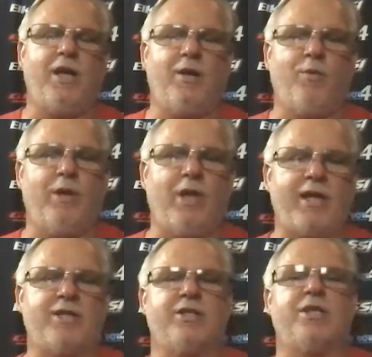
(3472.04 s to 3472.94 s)
we
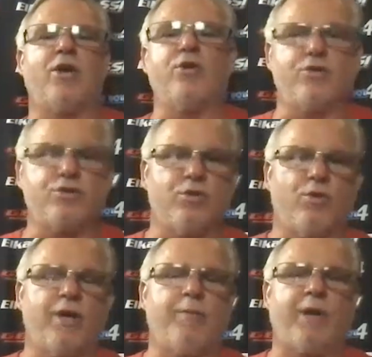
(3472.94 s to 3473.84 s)
like to tell your
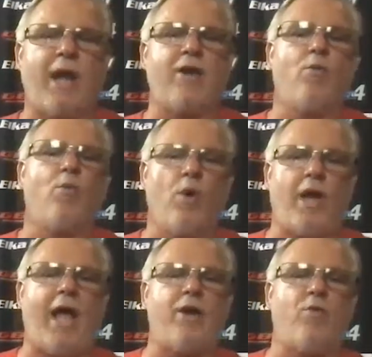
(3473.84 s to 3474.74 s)
story. But I don't
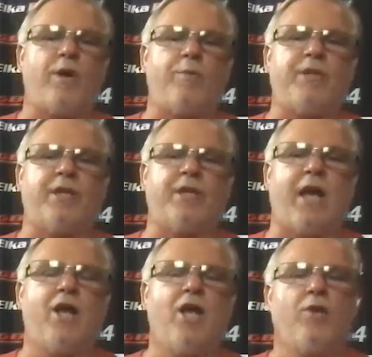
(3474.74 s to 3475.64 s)
want to be the
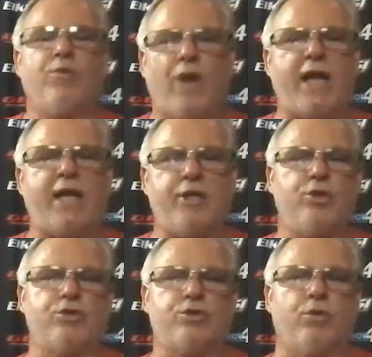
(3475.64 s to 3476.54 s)
guy writing
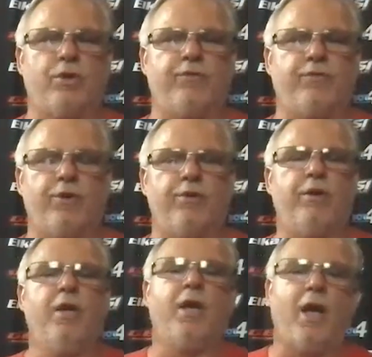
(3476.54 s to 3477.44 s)
your story for you.
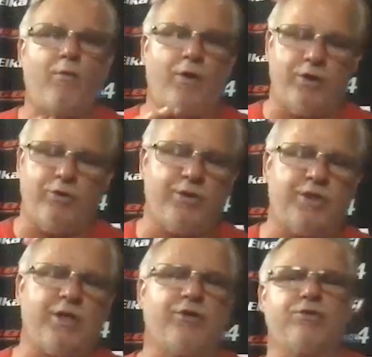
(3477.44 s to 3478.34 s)
I want you to
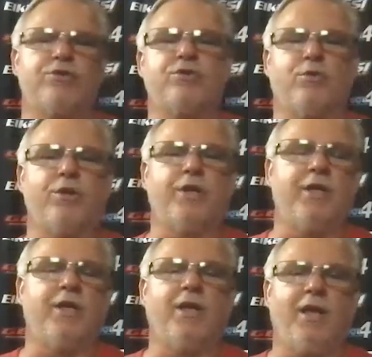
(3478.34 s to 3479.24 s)
tell your
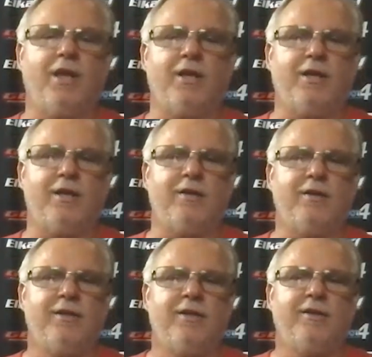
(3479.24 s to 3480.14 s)
story and
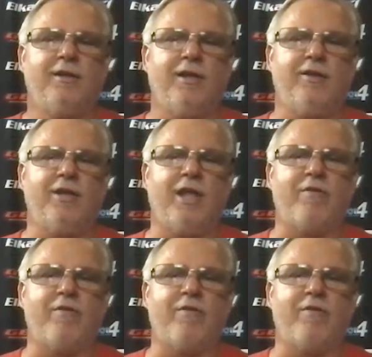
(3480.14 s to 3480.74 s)
let